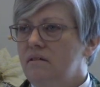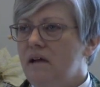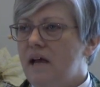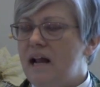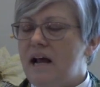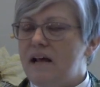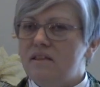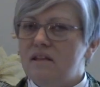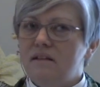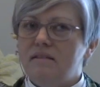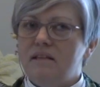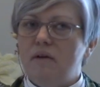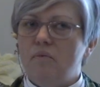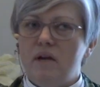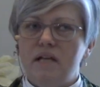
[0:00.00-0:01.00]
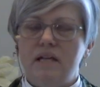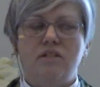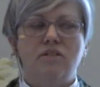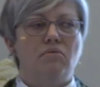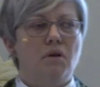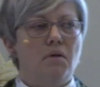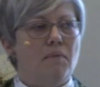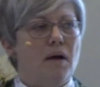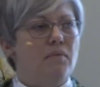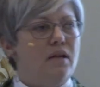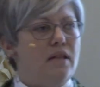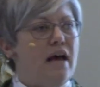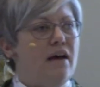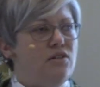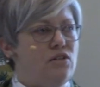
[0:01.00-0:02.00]
And I think that we need to remember
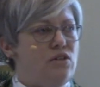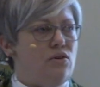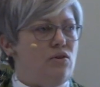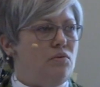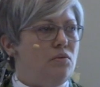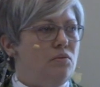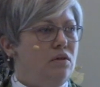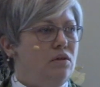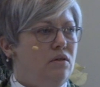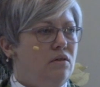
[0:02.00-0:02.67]
that too.